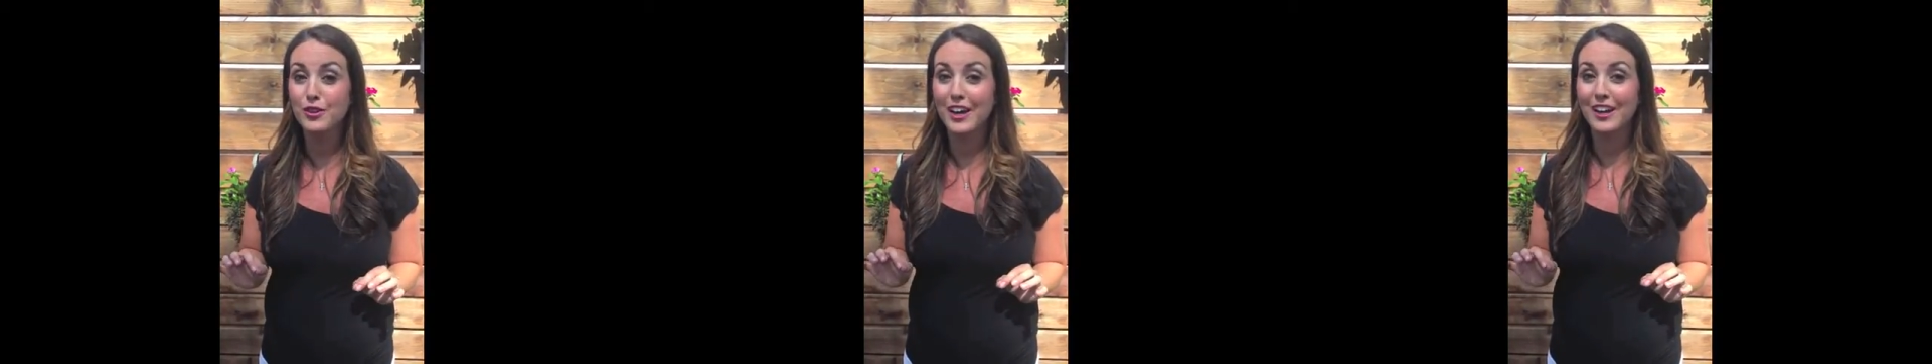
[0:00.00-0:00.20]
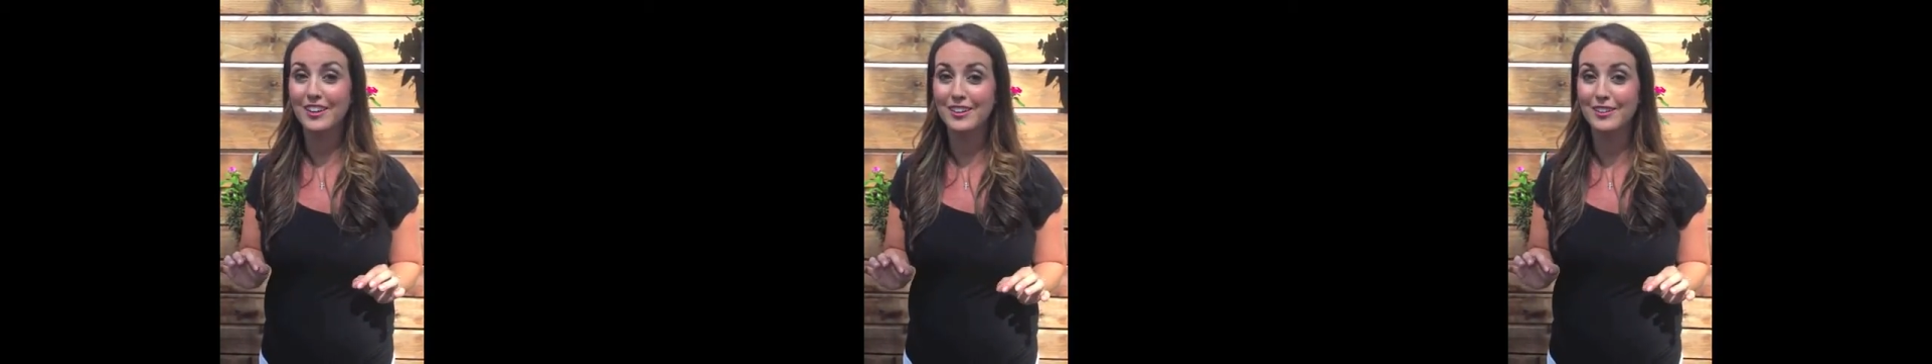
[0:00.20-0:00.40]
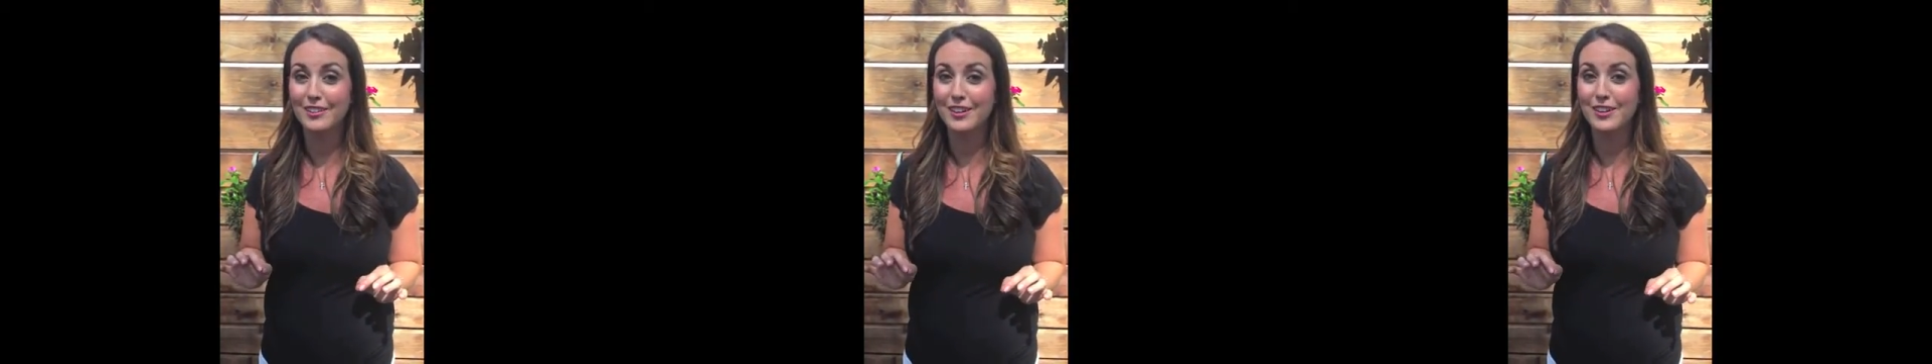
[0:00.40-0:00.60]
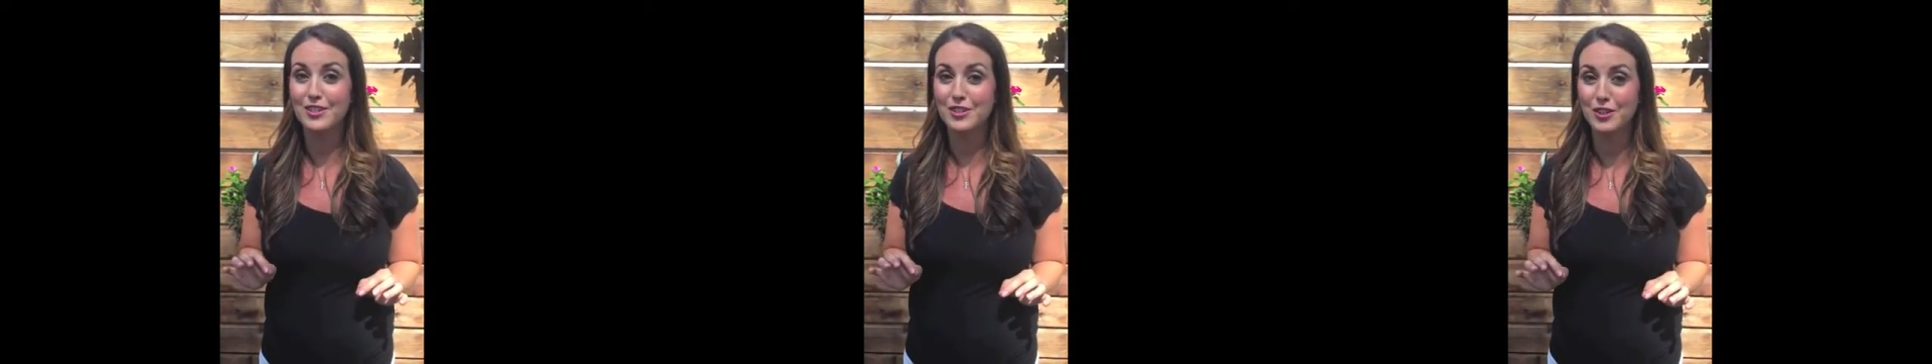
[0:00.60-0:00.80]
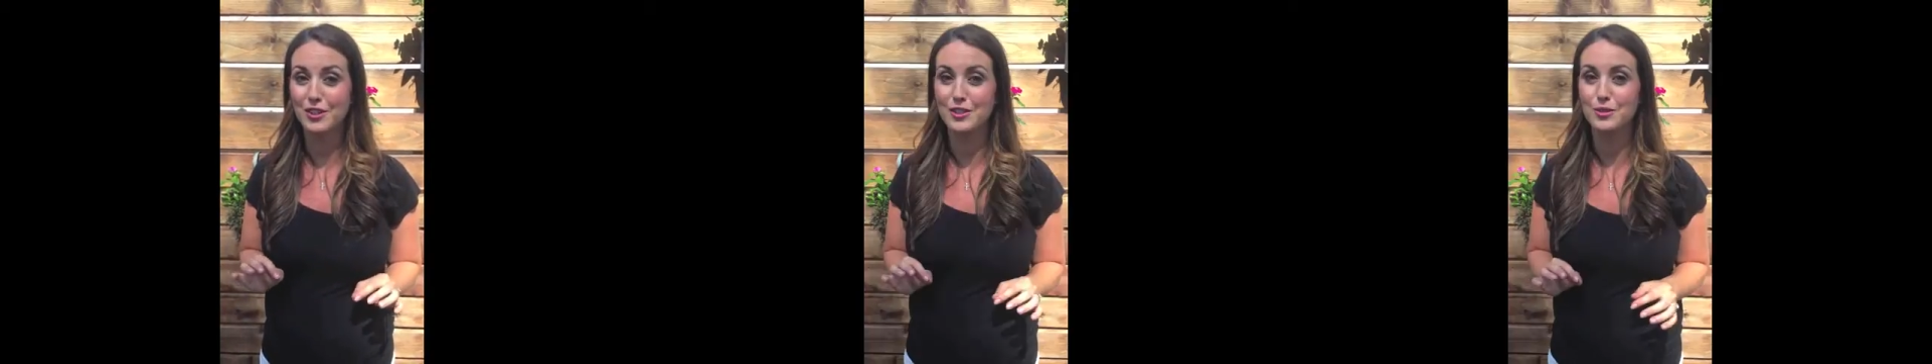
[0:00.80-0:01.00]

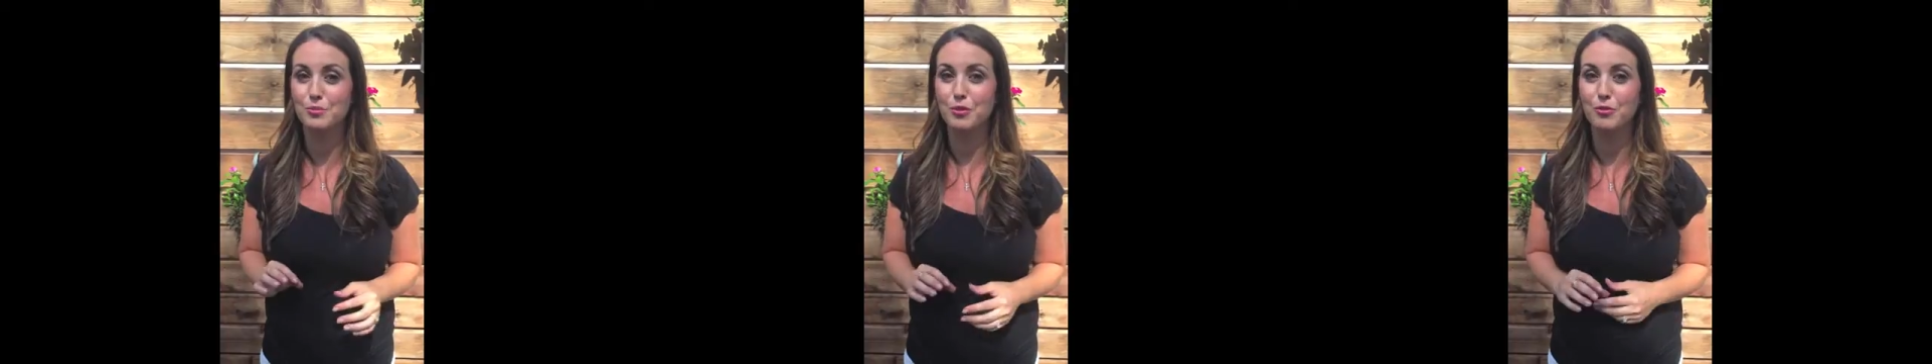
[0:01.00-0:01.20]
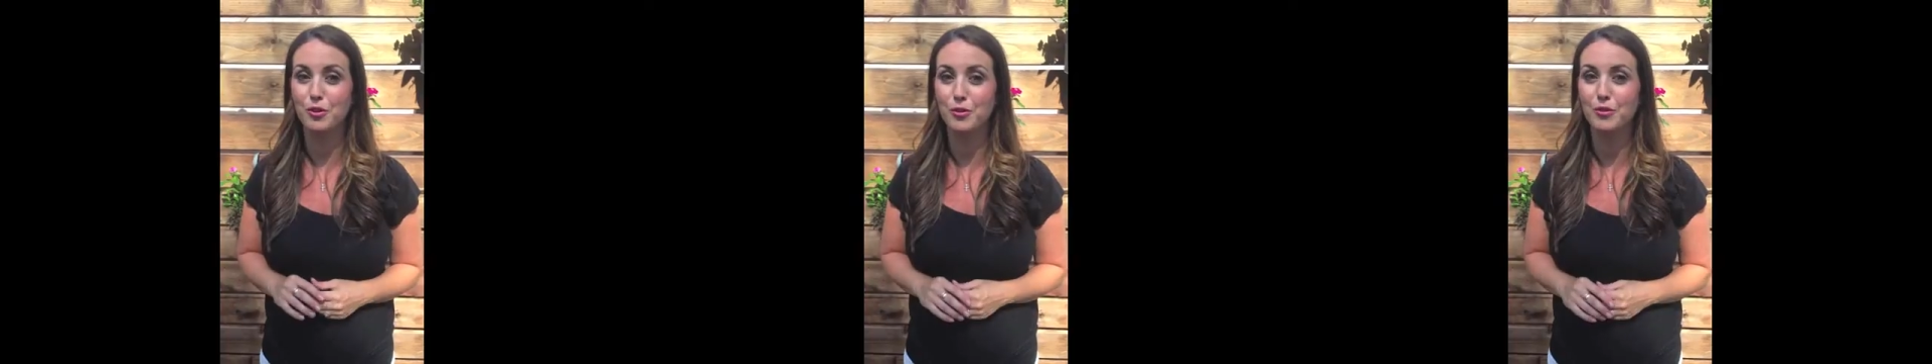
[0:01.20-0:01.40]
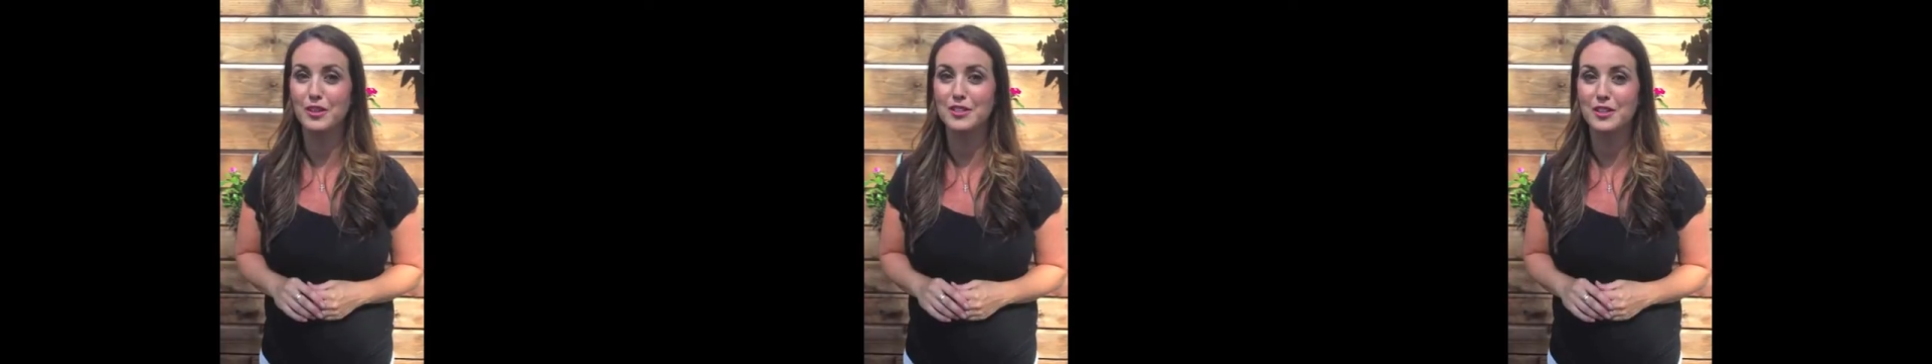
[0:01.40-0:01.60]
calculations before we